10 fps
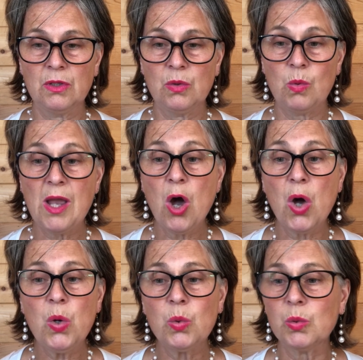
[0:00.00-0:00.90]
"We are
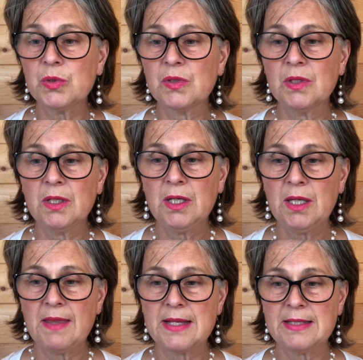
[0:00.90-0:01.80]
old,"
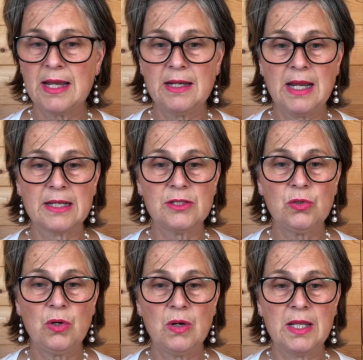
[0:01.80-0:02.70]
they said next
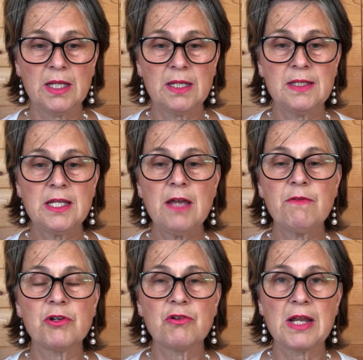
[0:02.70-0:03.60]
door in the
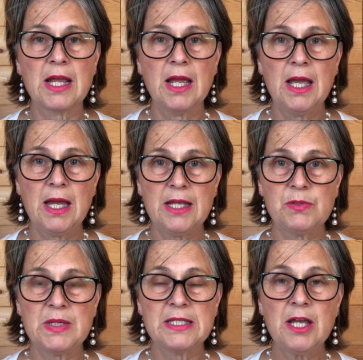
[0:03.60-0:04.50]
conservatory as
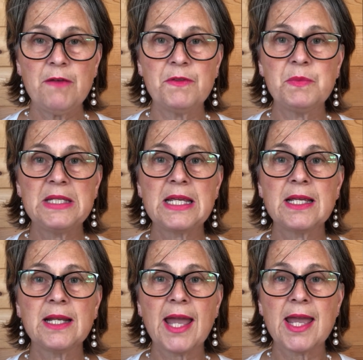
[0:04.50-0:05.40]
we served them tea
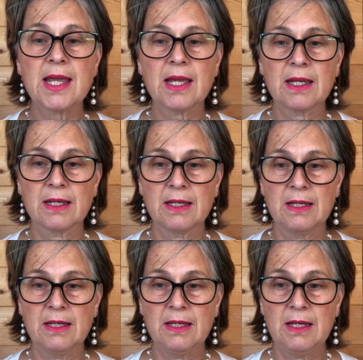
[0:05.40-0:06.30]
and cake.
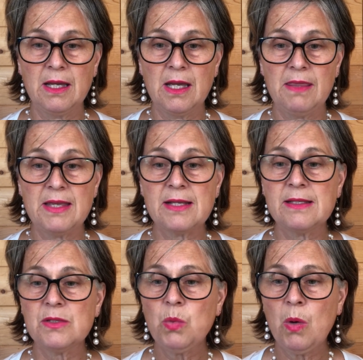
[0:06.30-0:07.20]
"This
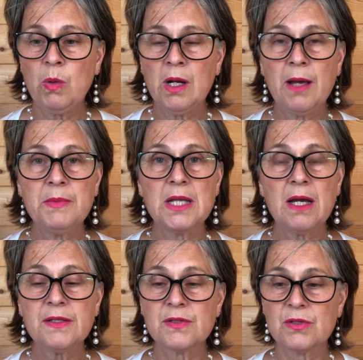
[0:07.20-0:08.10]
is what will come to
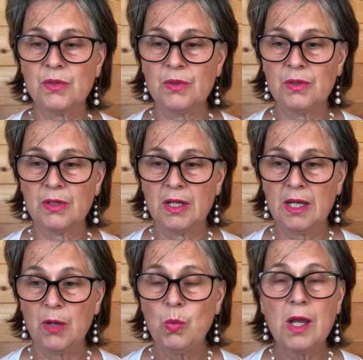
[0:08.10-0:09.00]
us soon,
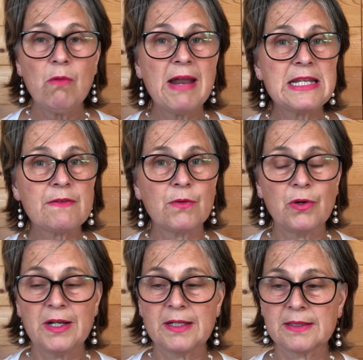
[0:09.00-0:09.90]
and we are ready
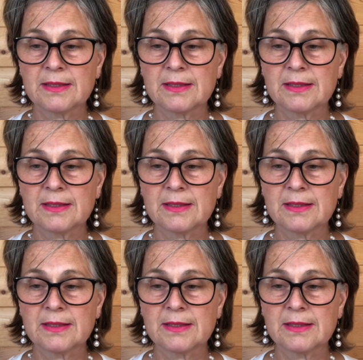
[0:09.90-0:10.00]
for it."